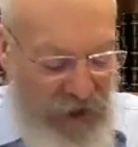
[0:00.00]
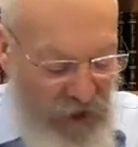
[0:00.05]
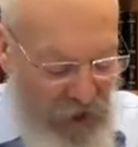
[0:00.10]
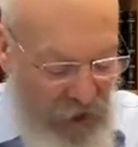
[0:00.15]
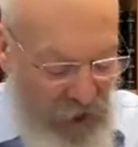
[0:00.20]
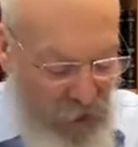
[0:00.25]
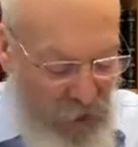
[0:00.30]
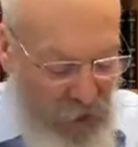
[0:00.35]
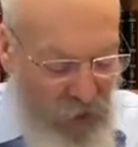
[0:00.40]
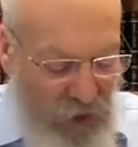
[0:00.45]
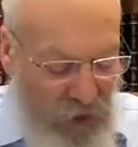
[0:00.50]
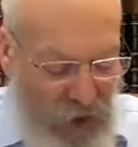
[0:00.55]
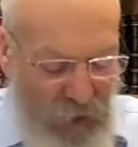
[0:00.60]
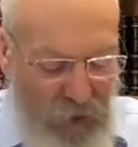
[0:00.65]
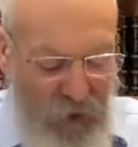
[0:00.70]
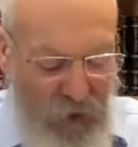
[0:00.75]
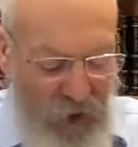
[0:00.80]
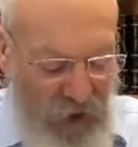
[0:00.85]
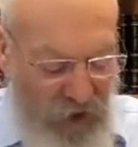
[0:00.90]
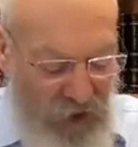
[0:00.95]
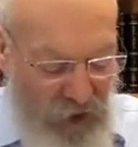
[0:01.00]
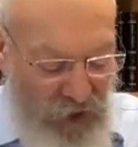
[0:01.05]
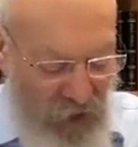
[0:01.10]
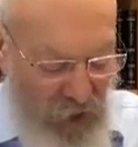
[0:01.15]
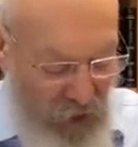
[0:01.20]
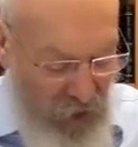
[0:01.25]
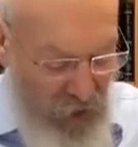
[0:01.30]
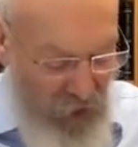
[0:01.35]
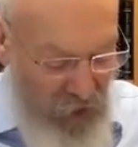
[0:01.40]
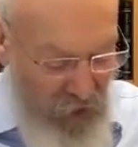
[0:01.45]
that all their words
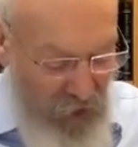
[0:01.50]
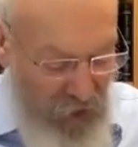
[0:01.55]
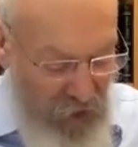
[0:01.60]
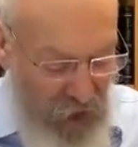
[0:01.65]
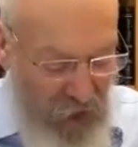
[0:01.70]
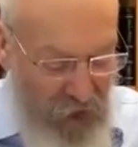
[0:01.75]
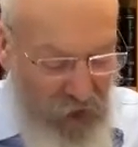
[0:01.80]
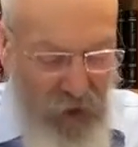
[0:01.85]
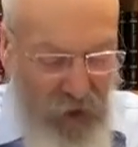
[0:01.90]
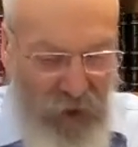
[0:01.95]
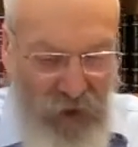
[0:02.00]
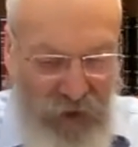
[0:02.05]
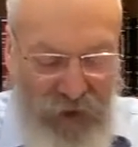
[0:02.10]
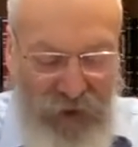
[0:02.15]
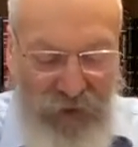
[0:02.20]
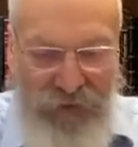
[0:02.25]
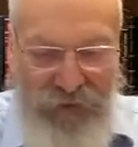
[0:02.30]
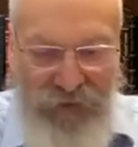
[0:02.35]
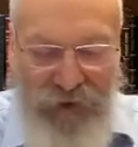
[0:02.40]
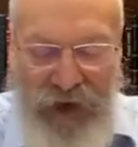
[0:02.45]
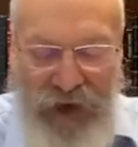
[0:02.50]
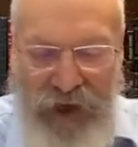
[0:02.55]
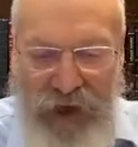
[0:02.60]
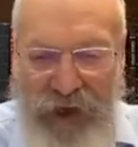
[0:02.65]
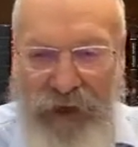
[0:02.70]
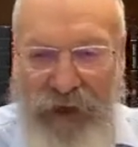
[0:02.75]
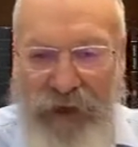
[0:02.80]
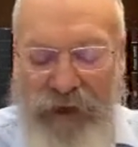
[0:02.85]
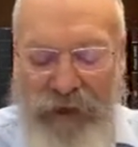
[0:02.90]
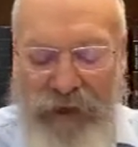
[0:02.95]
are like coals of
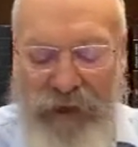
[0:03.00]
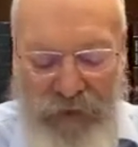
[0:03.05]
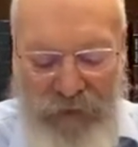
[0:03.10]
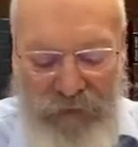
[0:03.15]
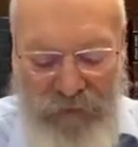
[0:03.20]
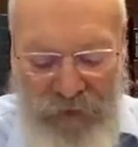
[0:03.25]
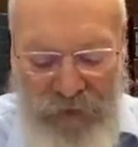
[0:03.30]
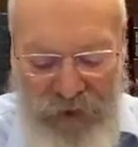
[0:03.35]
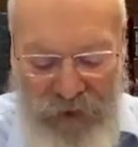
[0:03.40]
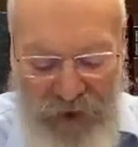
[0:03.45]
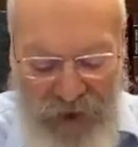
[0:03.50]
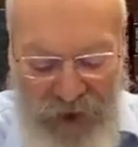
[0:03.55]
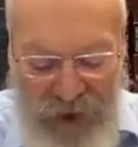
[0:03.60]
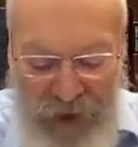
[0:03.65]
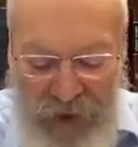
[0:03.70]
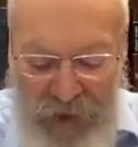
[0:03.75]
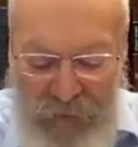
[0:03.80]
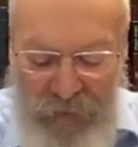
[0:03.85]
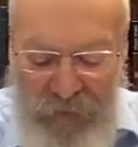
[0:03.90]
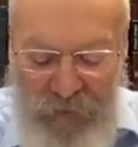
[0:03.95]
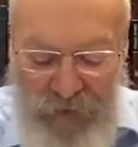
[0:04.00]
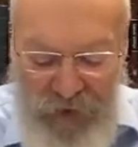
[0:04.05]
fire, for today,